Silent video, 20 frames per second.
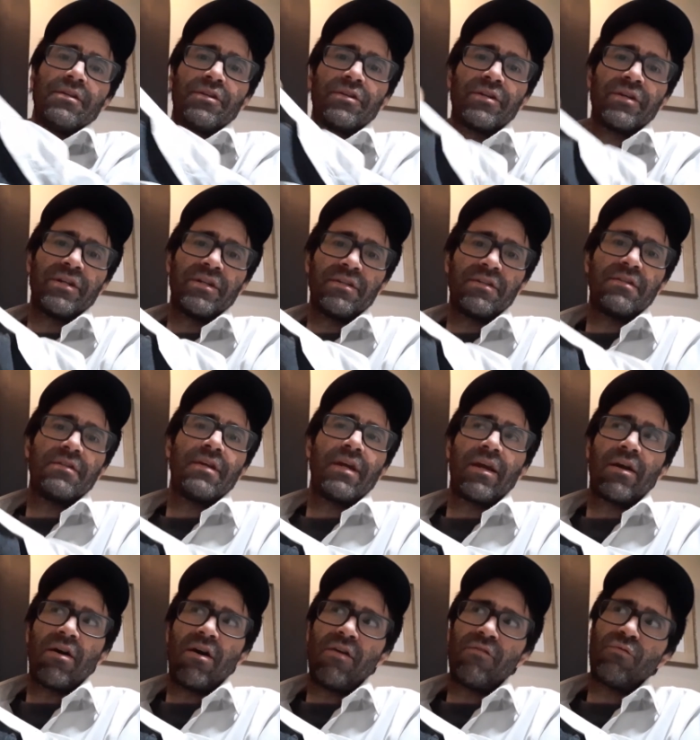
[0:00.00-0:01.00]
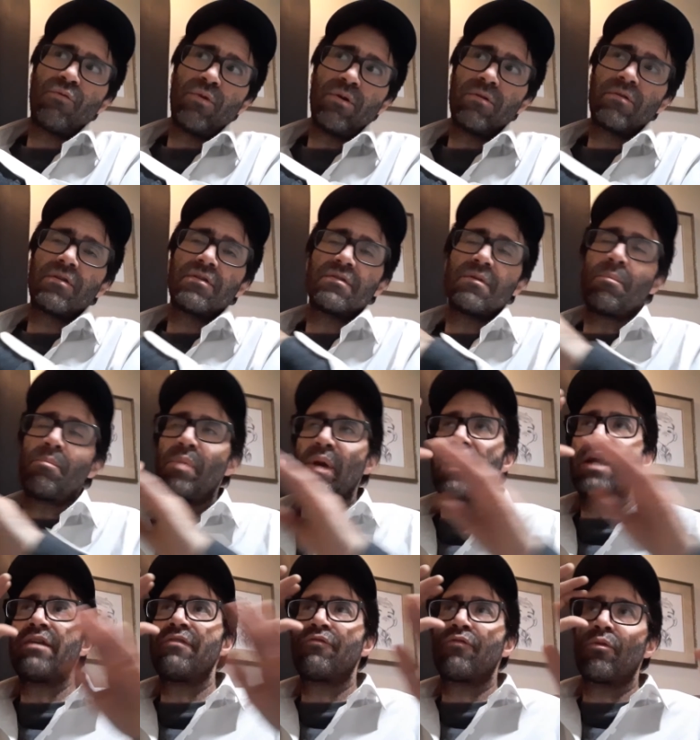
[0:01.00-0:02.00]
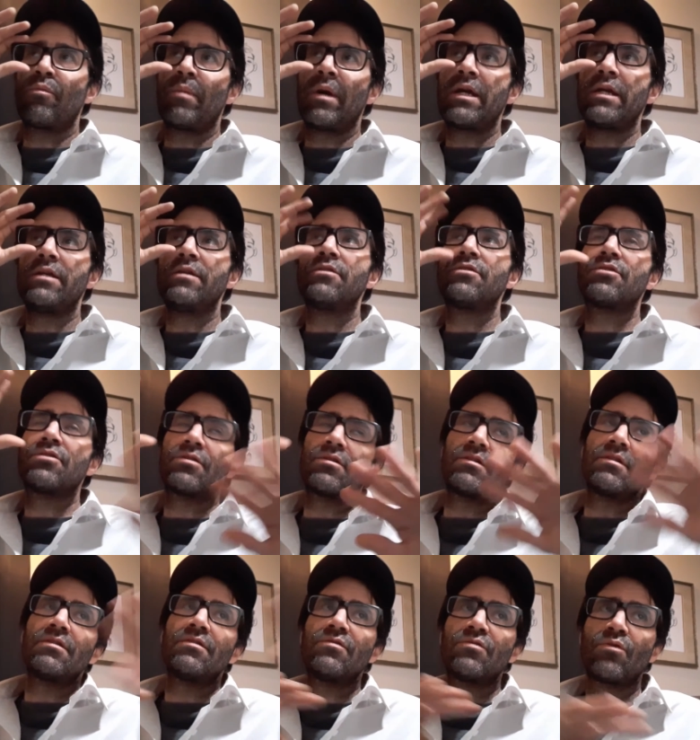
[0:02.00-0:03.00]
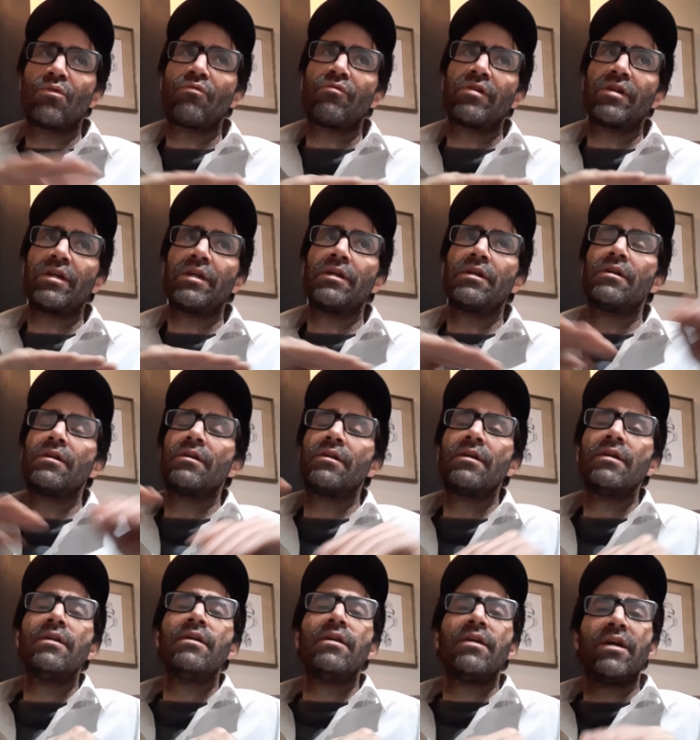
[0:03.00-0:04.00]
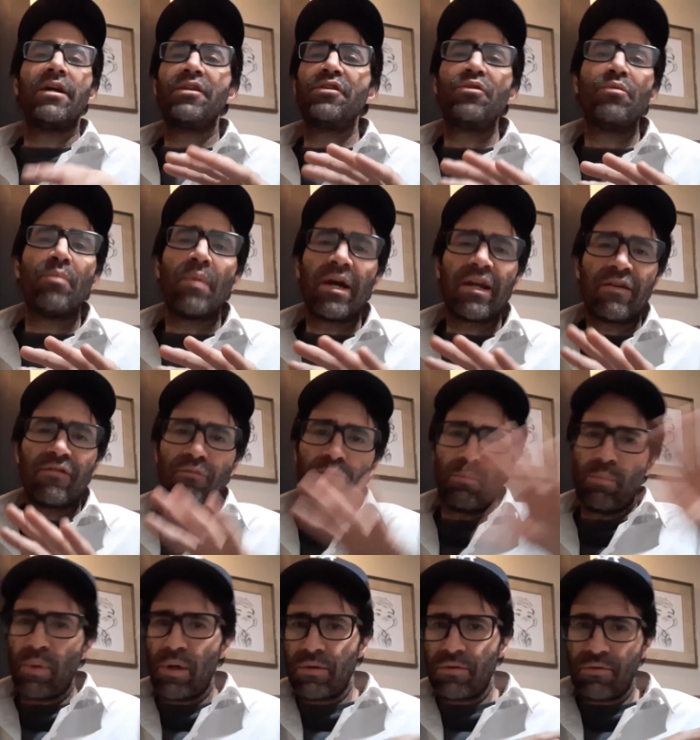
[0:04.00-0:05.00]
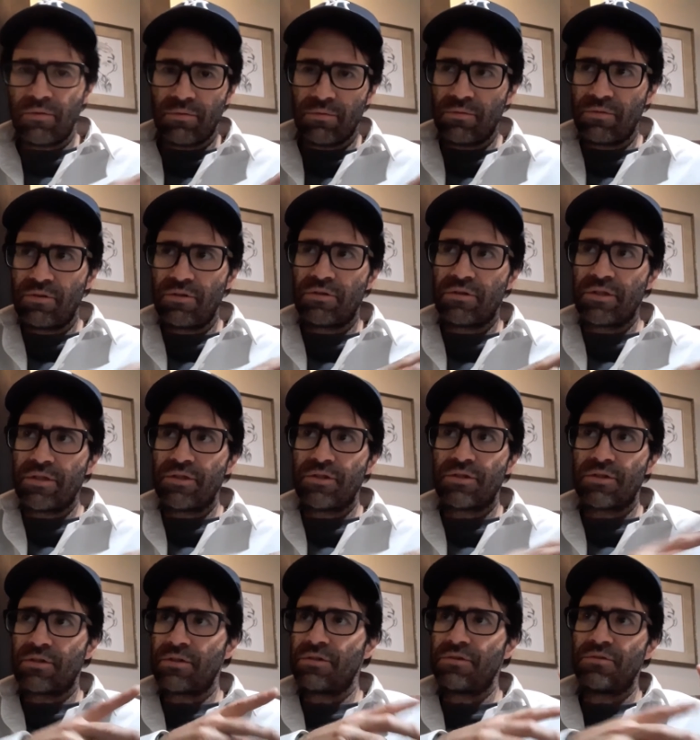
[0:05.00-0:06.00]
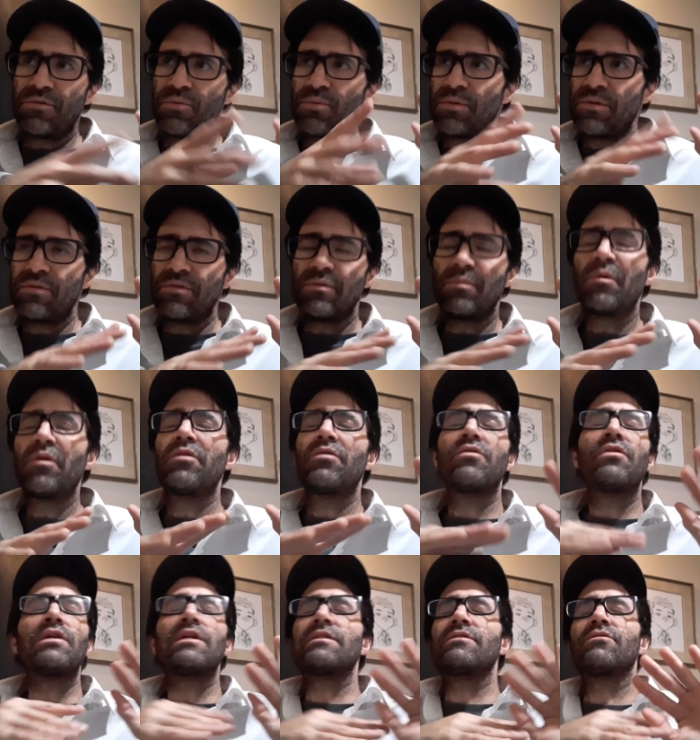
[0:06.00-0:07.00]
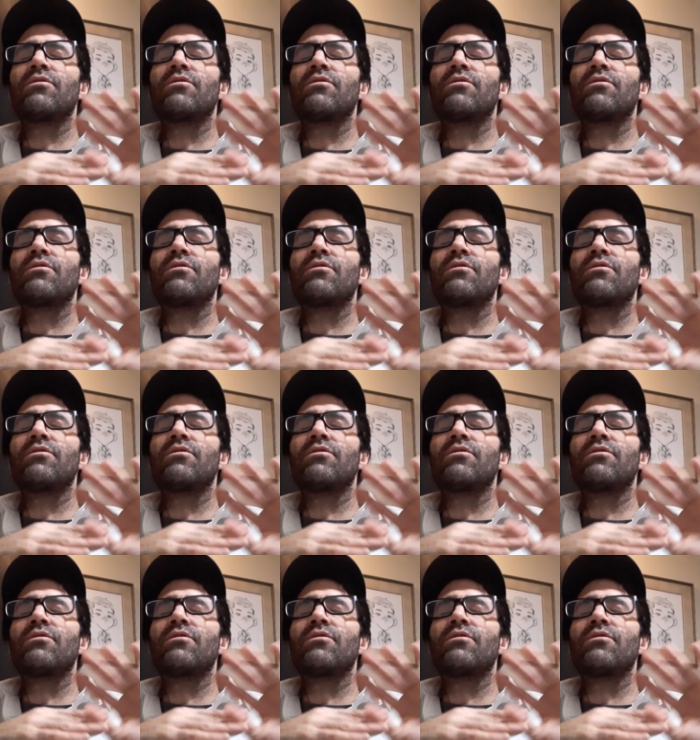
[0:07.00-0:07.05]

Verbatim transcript: you're going to take off, well, because I'm paying for my insurance over here, and you might have bundled your insurance with some other things.